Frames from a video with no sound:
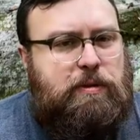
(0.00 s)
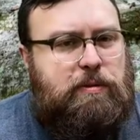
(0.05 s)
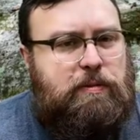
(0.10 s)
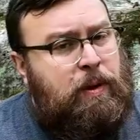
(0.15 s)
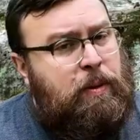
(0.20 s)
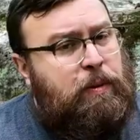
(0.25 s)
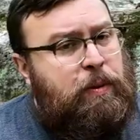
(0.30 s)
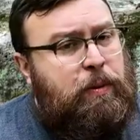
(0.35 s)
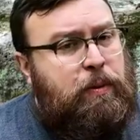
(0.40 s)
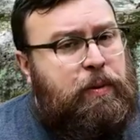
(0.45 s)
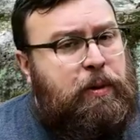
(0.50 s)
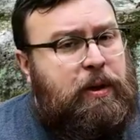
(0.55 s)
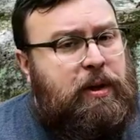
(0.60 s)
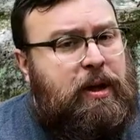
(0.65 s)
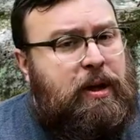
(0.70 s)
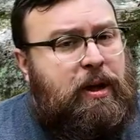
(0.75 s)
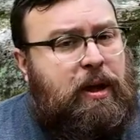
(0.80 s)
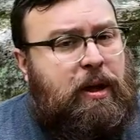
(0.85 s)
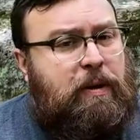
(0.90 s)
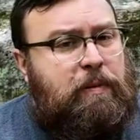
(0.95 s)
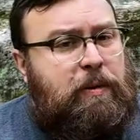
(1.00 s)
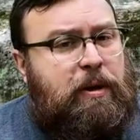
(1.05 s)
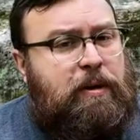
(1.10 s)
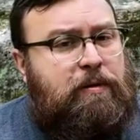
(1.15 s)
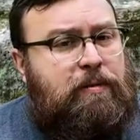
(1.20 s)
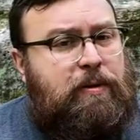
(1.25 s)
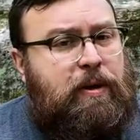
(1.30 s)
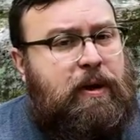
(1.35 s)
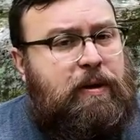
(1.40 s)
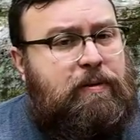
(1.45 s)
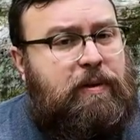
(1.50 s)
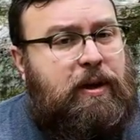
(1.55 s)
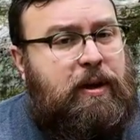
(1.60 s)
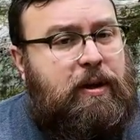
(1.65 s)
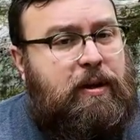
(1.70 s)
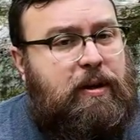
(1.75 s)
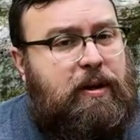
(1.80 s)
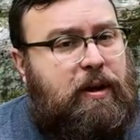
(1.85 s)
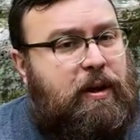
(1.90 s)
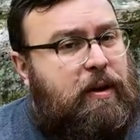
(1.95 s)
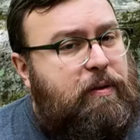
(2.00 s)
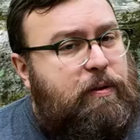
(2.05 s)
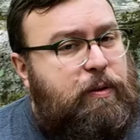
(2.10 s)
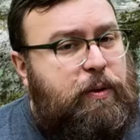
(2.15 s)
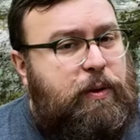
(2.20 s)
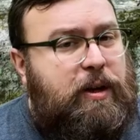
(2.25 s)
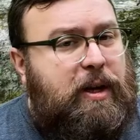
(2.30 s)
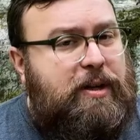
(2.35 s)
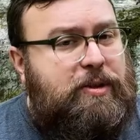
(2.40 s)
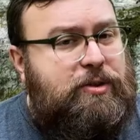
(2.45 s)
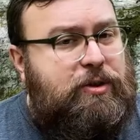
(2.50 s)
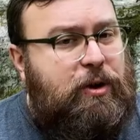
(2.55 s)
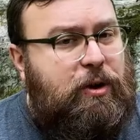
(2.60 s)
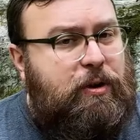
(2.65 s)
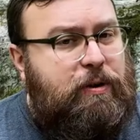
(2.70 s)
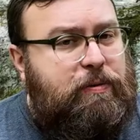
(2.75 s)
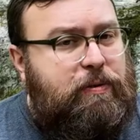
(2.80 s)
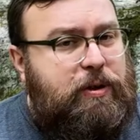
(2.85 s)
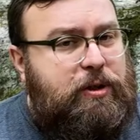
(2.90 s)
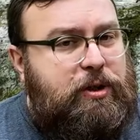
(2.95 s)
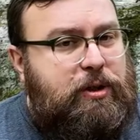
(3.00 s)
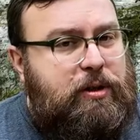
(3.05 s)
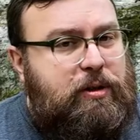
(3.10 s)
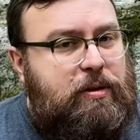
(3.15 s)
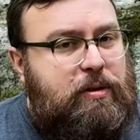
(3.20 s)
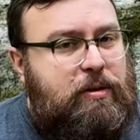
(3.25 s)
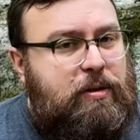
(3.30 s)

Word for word: Maybe you're playing a game like 5e and everyone has dark vision,